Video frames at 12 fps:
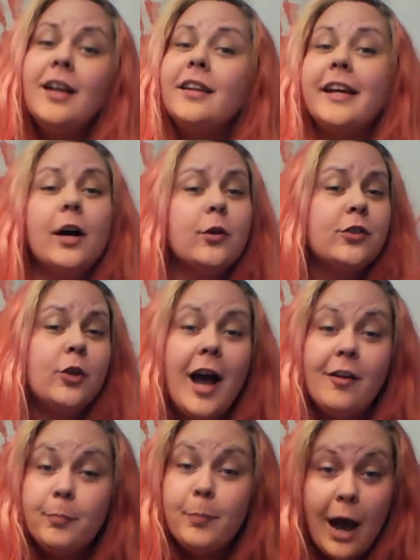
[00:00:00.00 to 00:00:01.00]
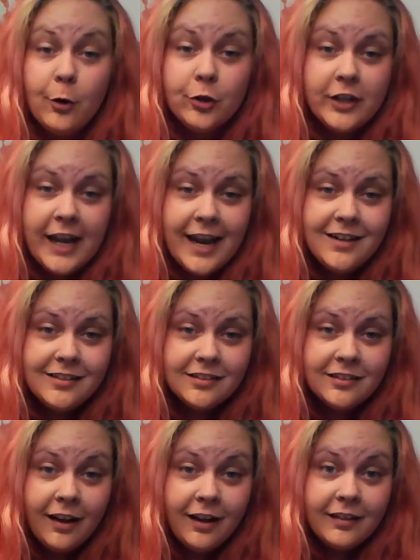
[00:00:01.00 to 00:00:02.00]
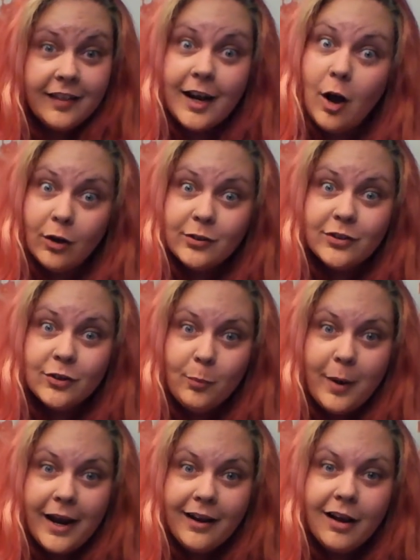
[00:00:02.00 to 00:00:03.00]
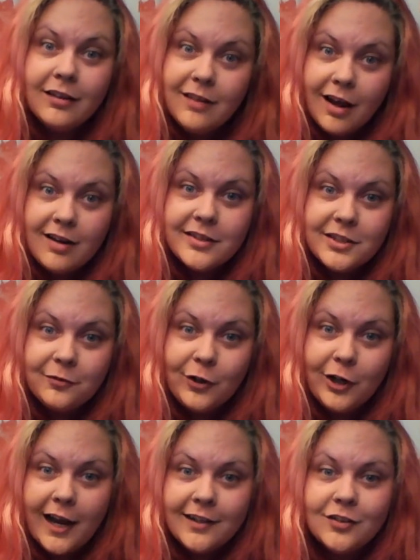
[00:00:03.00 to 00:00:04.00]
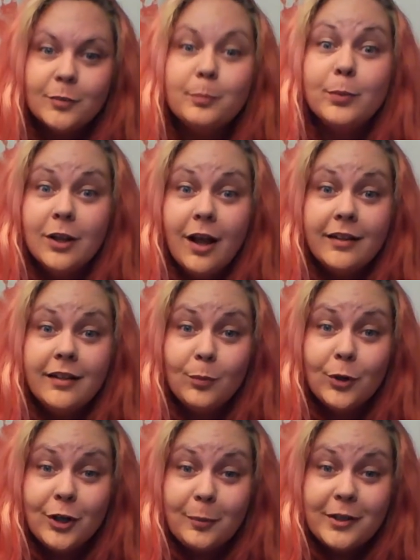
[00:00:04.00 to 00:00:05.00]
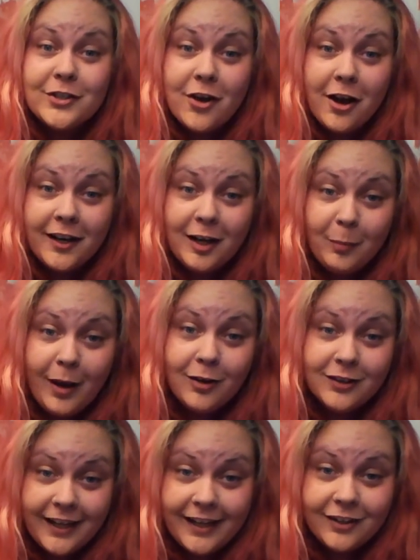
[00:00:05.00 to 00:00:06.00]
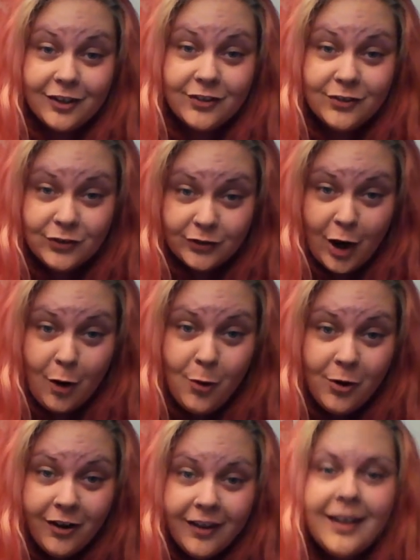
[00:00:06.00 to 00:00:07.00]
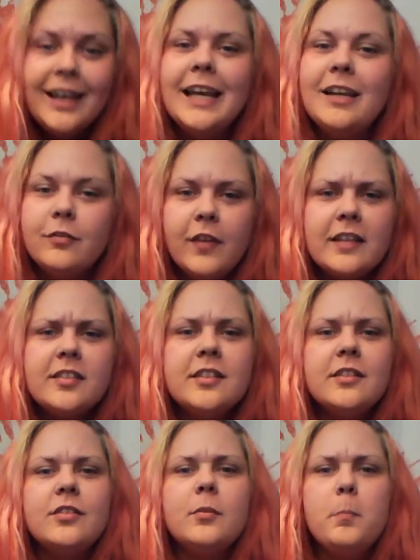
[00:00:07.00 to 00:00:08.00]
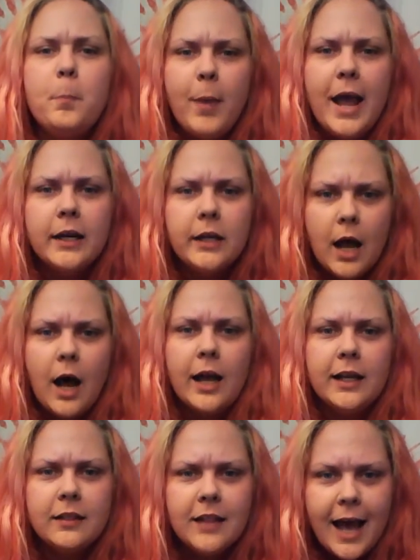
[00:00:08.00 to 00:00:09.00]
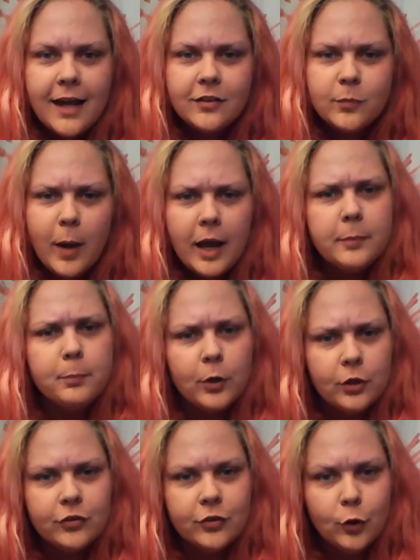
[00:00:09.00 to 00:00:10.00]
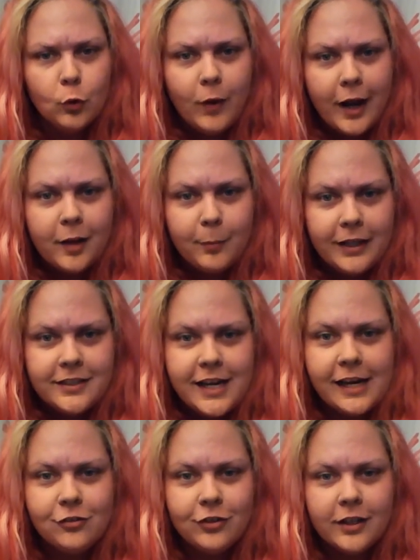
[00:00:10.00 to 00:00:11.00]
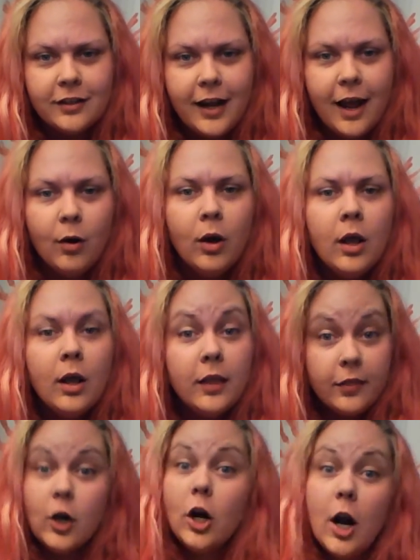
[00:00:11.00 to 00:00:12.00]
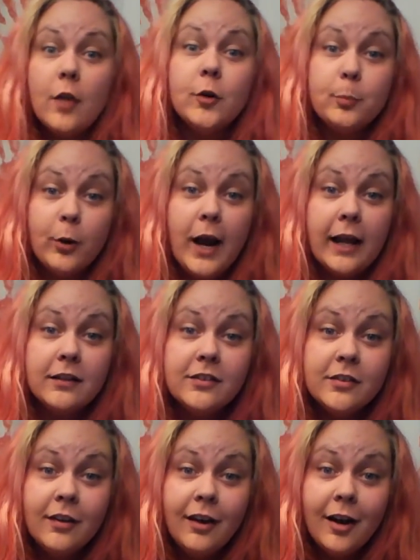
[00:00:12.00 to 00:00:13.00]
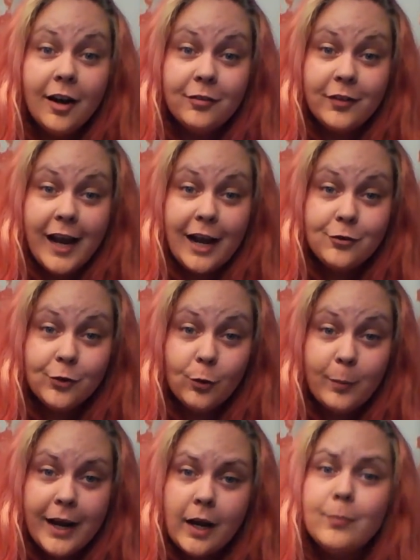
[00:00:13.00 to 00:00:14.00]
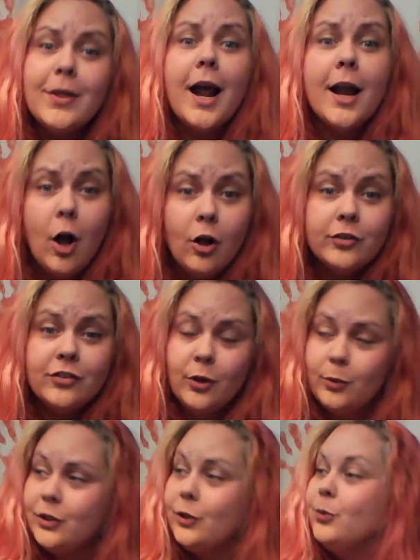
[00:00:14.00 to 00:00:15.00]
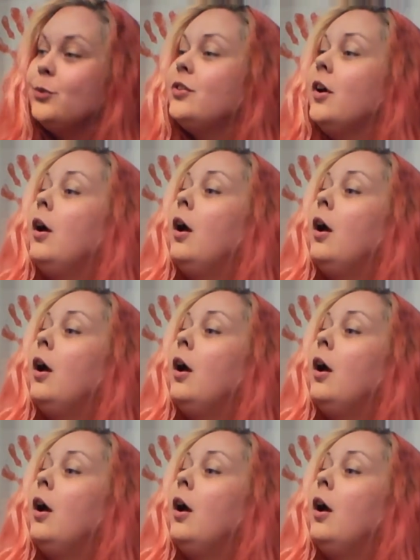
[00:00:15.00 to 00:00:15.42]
They also have powder cakes. They also make a lot of the different kinds of blood that we're going to be talking about later. So, invest in some Ben Nye. That is my personal recommendation. Now, there are other brands of theatrical makeup that I also use.